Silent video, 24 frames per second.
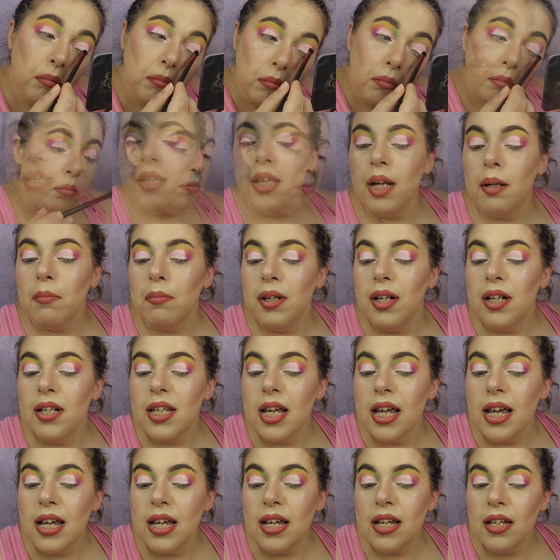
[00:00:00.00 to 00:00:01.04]
And then I'm going to
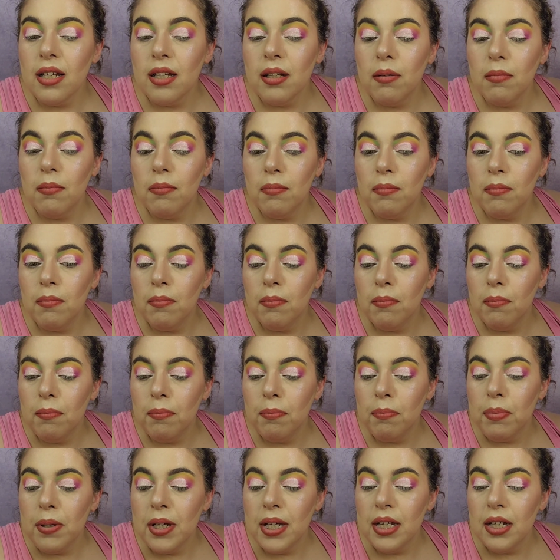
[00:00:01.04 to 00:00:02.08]
take
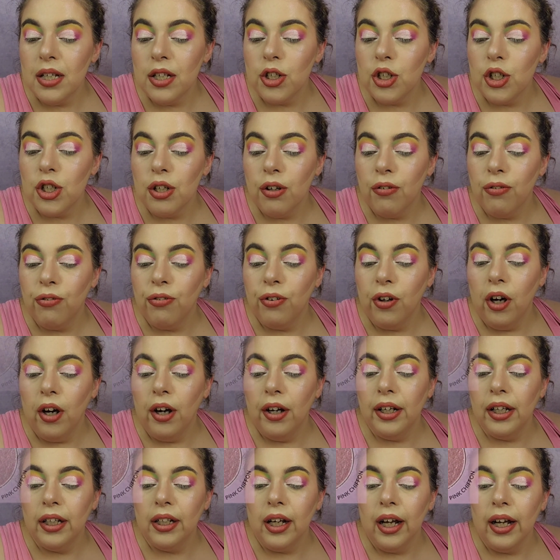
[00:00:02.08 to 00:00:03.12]
pink chiffon
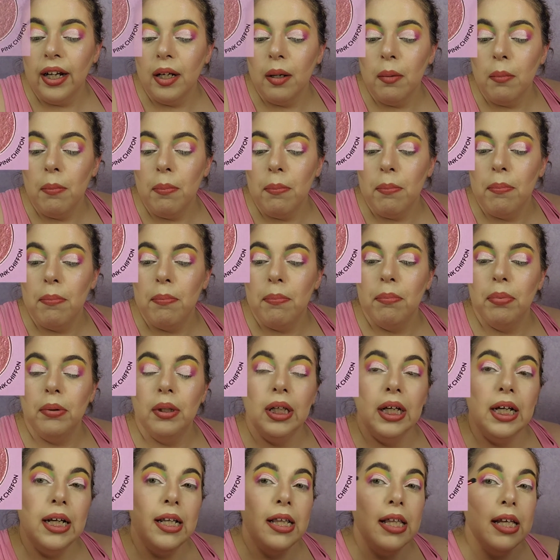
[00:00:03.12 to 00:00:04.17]
and kind of
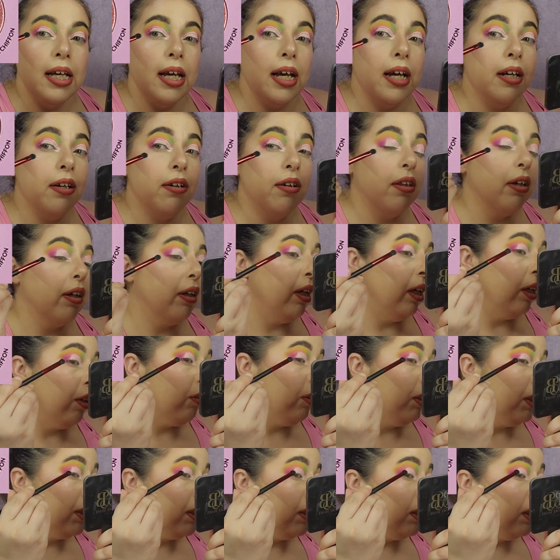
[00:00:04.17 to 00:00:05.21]
blend the end of the cut crease